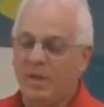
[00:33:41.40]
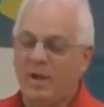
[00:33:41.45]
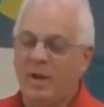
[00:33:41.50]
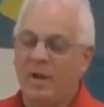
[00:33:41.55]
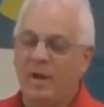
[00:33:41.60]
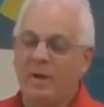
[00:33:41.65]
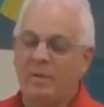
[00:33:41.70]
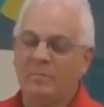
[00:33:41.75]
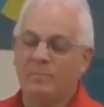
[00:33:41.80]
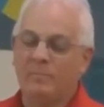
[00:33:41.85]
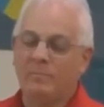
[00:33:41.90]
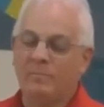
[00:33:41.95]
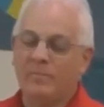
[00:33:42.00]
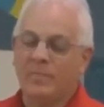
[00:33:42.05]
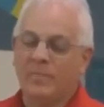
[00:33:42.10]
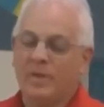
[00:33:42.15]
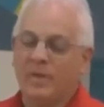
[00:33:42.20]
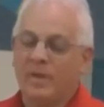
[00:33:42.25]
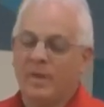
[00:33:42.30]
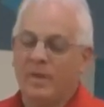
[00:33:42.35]
um,
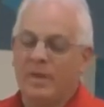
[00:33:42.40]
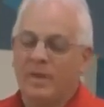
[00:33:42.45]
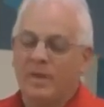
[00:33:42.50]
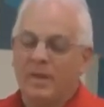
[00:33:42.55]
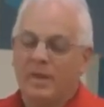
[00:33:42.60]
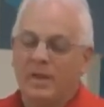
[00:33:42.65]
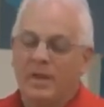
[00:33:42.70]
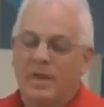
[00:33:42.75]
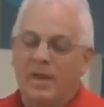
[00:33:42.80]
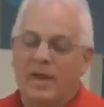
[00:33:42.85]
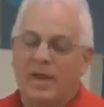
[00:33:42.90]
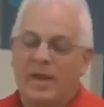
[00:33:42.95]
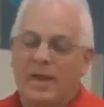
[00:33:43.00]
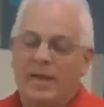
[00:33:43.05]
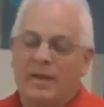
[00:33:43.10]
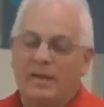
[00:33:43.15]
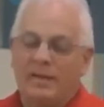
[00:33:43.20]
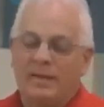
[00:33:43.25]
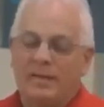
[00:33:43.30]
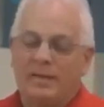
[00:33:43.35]

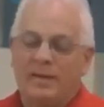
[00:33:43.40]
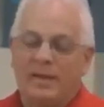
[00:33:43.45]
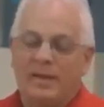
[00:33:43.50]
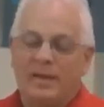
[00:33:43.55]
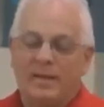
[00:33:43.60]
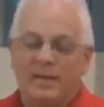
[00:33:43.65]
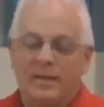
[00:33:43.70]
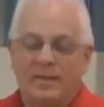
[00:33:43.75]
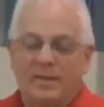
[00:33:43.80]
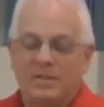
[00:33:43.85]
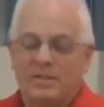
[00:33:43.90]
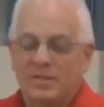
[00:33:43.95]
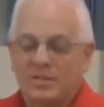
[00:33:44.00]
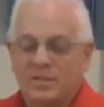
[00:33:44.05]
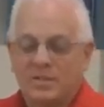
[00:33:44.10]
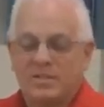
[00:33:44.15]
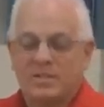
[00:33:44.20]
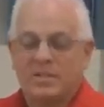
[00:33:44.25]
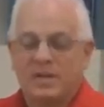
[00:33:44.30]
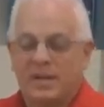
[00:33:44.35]
and uh, uh
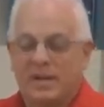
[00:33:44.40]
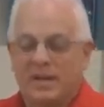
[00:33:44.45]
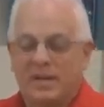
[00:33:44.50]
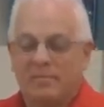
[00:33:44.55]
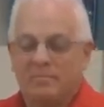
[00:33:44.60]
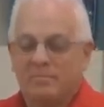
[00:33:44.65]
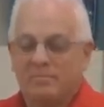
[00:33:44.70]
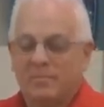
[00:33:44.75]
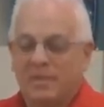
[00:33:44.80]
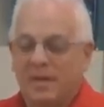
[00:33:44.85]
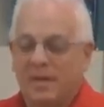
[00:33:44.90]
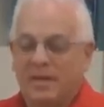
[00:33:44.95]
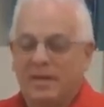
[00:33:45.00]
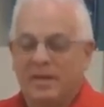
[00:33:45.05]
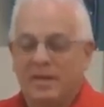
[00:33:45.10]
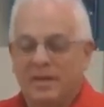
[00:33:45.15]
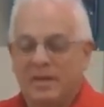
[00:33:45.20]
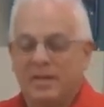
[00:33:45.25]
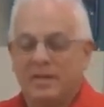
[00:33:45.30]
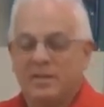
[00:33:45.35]
just um, and
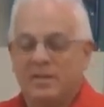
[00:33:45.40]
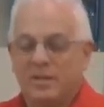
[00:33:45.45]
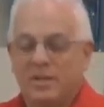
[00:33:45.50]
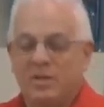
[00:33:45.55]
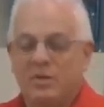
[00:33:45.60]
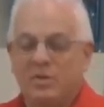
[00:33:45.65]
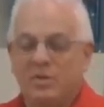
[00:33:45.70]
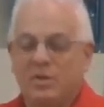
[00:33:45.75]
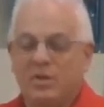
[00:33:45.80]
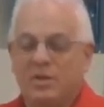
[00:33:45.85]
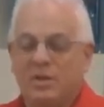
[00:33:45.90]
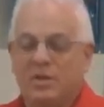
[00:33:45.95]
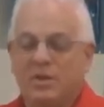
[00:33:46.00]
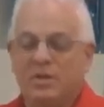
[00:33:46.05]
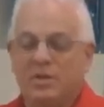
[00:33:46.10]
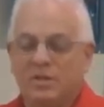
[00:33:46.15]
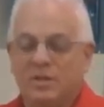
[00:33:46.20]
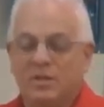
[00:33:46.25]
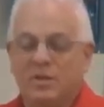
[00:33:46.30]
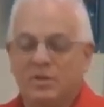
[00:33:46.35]
continue to
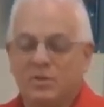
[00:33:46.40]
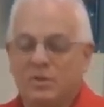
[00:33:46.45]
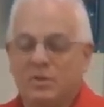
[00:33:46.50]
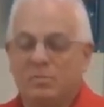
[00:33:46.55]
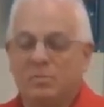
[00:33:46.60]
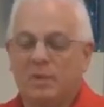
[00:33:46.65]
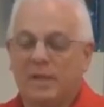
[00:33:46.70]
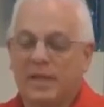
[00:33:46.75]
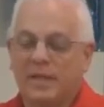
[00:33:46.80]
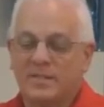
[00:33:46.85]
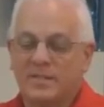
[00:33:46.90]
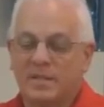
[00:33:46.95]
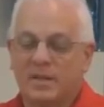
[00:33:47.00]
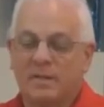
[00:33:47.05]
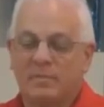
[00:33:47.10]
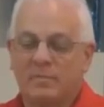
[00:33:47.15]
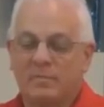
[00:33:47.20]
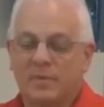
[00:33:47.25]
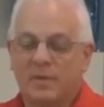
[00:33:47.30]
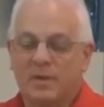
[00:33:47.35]
continue to bless
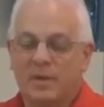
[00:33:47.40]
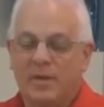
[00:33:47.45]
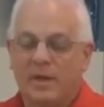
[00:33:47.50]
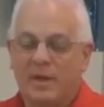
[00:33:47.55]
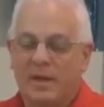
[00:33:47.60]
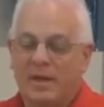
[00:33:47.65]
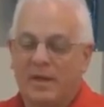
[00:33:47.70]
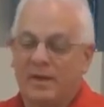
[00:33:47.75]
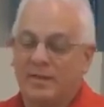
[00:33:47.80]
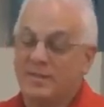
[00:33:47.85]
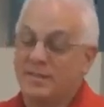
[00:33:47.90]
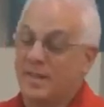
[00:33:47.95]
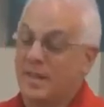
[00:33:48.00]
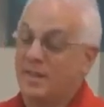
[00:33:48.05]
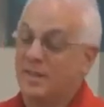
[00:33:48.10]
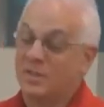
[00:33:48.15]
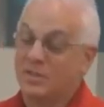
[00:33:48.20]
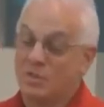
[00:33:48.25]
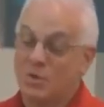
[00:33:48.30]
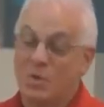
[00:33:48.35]
them. And I say
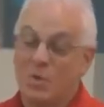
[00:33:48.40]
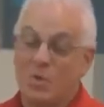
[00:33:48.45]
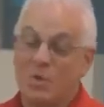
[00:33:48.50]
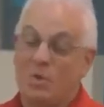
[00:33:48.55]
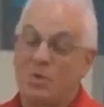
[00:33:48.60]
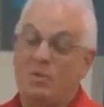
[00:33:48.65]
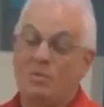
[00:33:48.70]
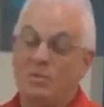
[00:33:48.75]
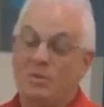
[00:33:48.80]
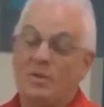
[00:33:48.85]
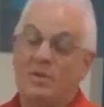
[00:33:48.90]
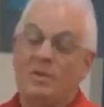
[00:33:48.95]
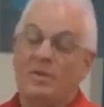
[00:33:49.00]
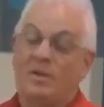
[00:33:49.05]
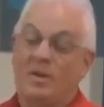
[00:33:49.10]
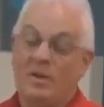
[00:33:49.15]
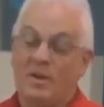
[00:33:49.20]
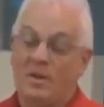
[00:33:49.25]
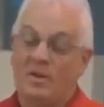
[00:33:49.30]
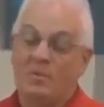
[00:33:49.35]
this all
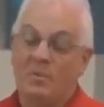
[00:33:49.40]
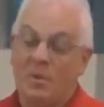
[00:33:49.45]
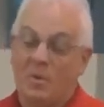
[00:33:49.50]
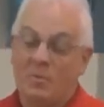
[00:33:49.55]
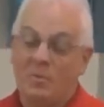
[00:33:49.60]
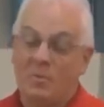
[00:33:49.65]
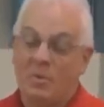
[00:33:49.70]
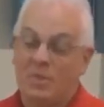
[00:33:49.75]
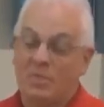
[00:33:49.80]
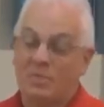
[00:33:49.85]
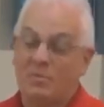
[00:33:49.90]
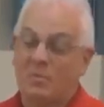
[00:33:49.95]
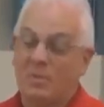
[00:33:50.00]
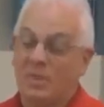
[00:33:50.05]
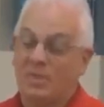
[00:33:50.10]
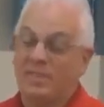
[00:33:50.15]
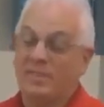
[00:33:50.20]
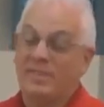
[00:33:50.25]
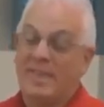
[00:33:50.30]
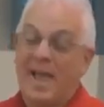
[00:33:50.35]
uh, with
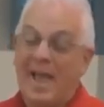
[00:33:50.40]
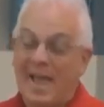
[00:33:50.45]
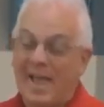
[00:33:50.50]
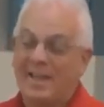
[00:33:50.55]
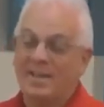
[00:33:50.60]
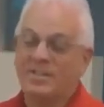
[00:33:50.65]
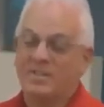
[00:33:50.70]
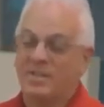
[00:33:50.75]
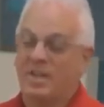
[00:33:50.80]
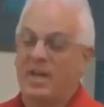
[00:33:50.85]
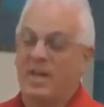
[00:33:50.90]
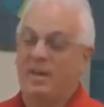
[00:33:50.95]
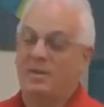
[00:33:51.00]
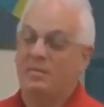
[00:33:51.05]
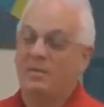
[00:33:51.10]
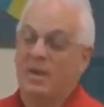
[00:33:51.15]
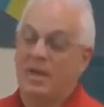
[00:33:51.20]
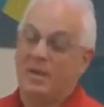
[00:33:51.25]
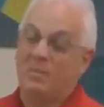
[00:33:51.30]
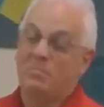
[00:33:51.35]
with dads
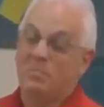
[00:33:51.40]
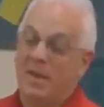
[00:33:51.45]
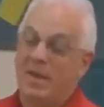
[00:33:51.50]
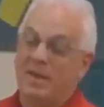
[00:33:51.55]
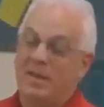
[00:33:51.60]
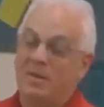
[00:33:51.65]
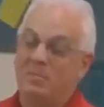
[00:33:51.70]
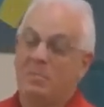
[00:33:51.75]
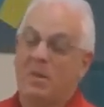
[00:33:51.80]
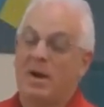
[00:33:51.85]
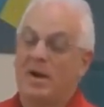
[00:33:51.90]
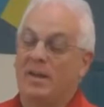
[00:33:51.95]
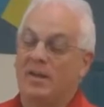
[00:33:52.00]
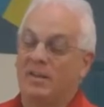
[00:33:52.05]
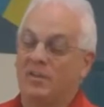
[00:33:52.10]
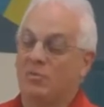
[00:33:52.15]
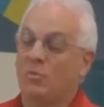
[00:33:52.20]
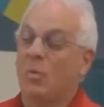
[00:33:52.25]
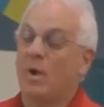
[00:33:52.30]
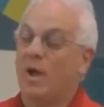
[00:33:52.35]
and, and men in mind
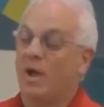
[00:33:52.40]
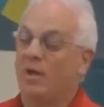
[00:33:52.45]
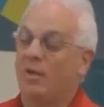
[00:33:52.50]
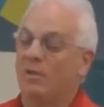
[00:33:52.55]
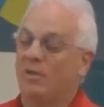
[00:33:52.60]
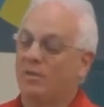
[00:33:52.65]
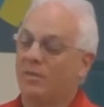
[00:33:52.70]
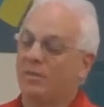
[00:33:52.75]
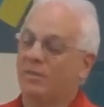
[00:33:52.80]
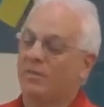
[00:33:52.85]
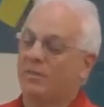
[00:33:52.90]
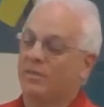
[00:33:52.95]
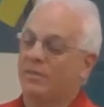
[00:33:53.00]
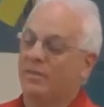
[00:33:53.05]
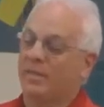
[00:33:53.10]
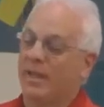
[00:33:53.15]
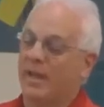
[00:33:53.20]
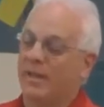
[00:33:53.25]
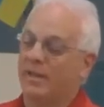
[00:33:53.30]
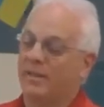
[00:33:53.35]
as well.
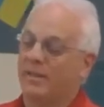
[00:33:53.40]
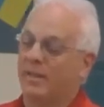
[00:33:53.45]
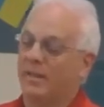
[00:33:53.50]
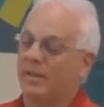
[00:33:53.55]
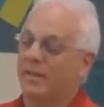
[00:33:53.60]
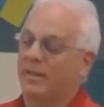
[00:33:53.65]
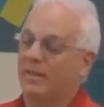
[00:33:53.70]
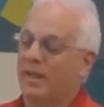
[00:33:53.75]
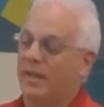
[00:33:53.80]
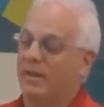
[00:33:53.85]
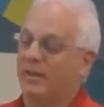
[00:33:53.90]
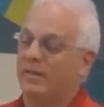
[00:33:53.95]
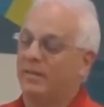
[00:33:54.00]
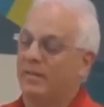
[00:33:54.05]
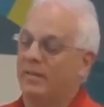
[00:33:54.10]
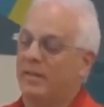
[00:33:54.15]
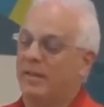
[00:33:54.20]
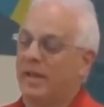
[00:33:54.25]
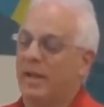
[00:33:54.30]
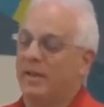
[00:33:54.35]
That, uh, that
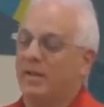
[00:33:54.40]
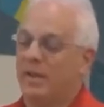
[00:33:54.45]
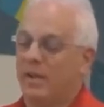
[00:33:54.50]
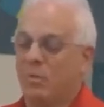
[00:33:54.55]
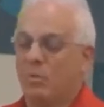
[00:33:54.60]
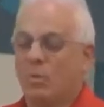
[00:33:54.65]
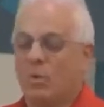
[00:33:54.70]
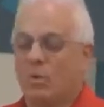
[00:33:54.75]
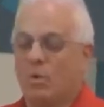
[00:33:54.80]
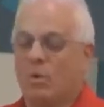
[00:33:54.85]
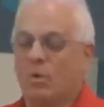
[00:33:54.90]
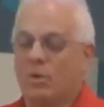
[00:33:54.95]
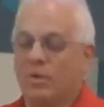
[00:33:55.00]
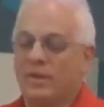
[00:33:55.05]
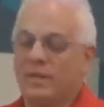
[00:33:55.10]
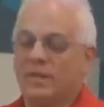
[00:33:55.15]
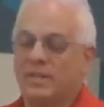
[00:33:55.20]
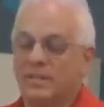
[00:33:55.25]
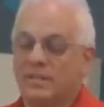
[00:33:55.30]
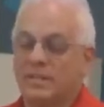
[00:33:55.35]
that that we're all
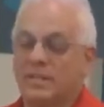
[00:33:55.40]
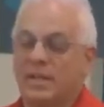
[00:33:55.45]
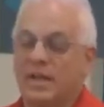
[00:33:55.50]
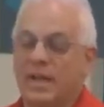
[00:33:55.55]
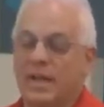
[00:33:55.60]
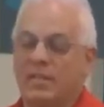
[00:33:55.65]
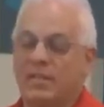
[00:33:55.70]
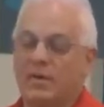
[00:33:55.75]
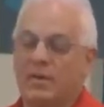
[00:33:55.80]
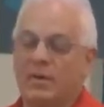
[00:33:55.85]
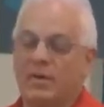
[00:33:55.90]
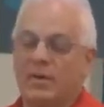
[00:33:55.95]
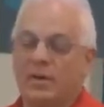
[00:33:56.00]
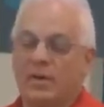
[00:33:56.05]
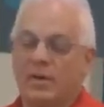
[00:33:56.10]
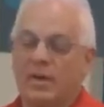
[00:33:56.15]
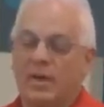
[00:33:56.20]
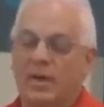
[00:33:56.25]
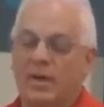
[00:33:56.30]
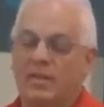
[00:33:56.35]
in this together,
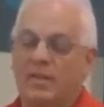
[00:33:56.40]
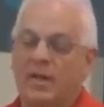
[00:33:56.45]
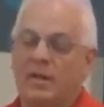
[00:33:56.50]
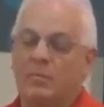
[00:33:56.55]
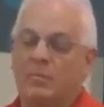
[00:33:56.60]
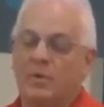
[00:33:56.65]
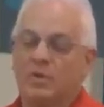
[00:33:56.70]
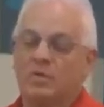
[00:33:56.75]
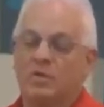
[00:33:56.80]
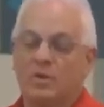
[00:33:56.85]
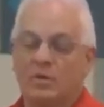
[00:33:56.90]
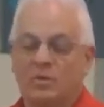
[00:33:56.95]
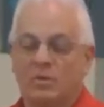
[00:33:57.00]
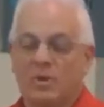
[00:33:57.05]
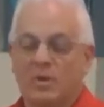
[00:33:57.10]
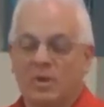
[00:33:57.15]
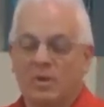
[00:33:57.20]
and that we should